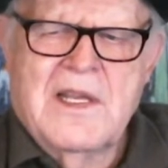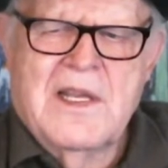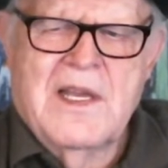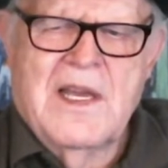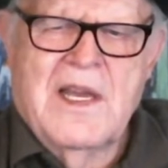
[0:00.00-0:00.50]

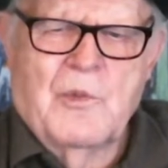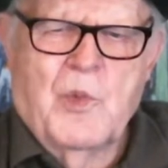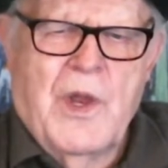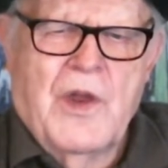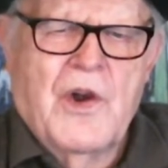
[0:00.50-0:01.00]
And
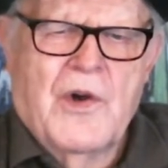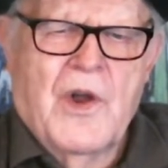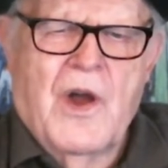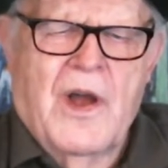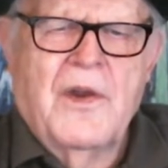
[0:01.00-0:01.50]
we
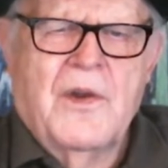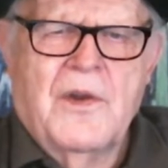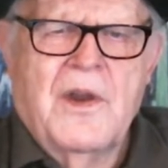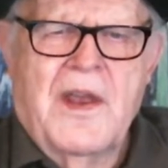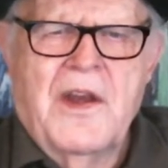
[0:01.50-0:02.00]
are
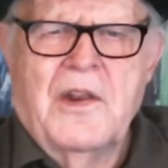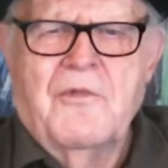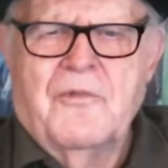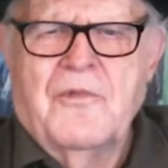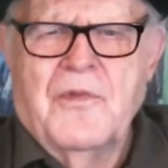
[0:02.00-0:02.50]
on
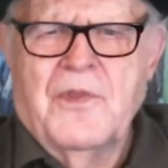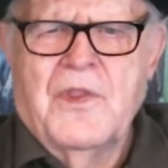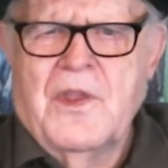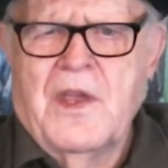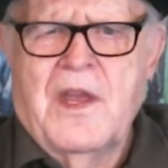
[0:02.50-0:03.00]

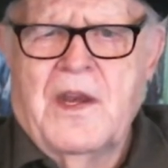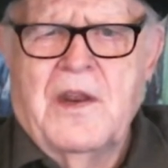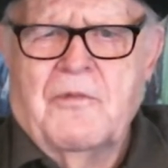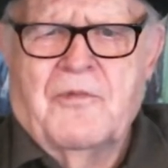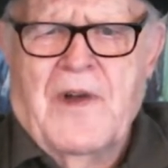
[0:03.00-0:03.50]
the
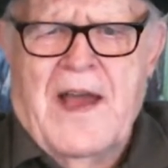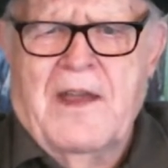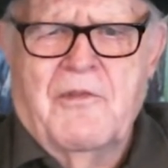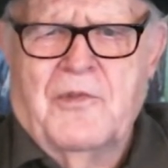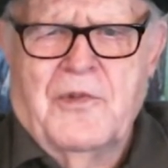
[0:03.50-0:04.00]

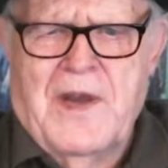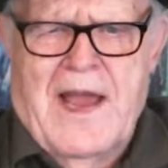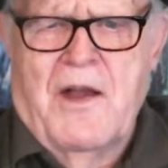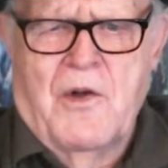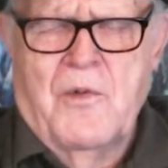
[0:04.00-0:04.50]
85
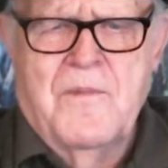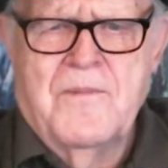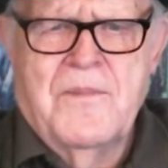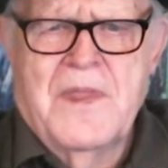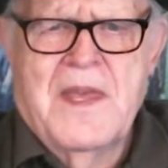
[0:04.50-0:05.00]
now,
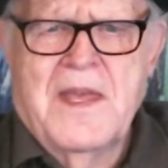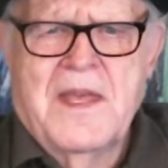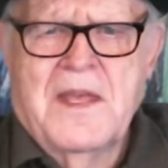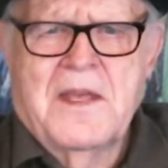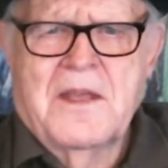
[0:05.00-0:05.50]

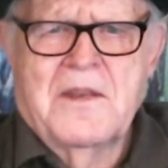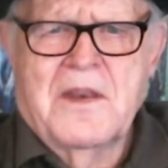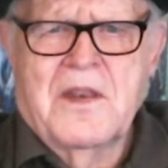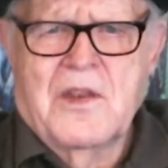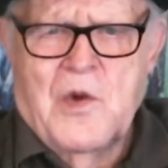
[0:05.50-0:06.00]

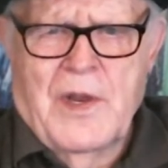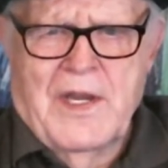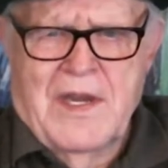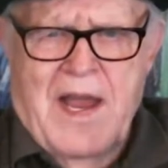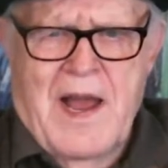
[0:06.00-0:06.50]

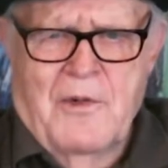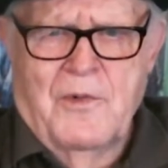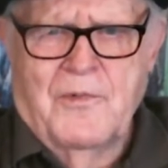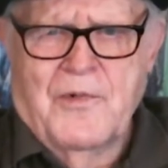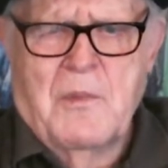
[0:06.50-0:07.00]
going
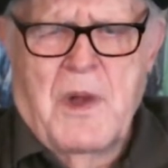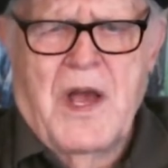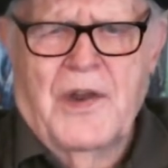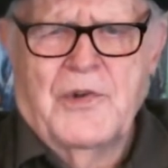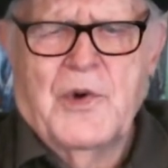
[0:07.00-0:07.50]
down from
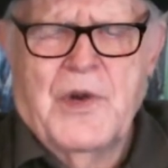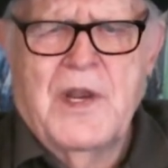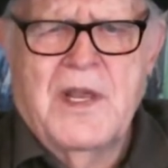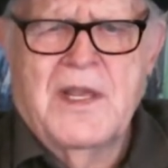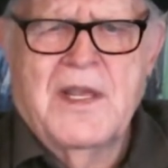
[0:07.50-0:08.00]

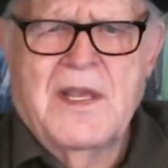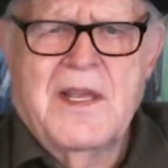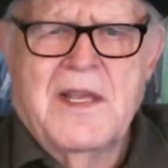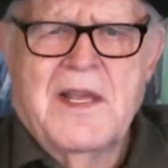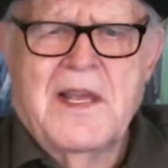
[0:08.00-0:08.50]
100.
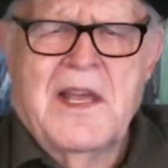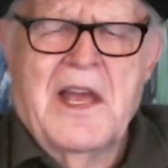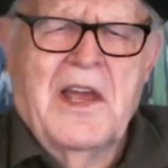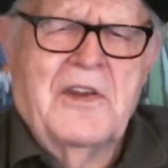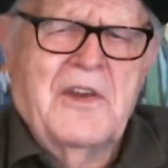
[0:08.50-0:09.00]

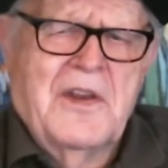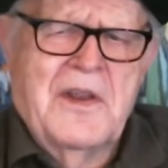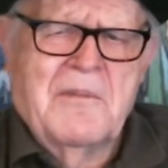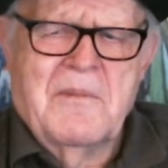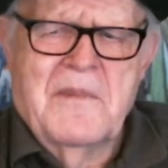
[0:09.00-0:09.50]

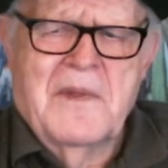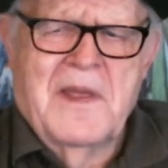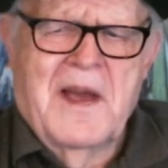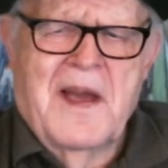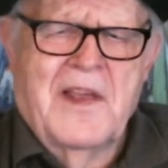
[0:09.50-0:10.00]
And
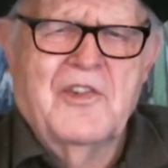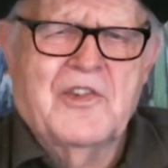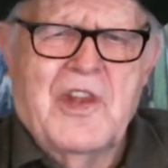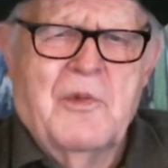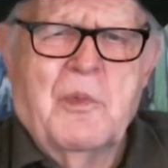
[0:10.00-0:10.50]
I
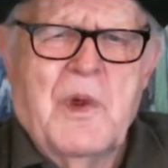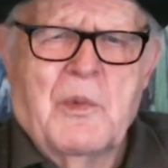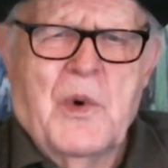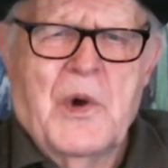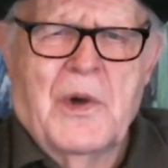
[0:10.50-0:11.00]
said we
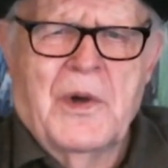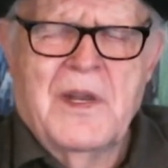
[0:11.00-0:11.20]
were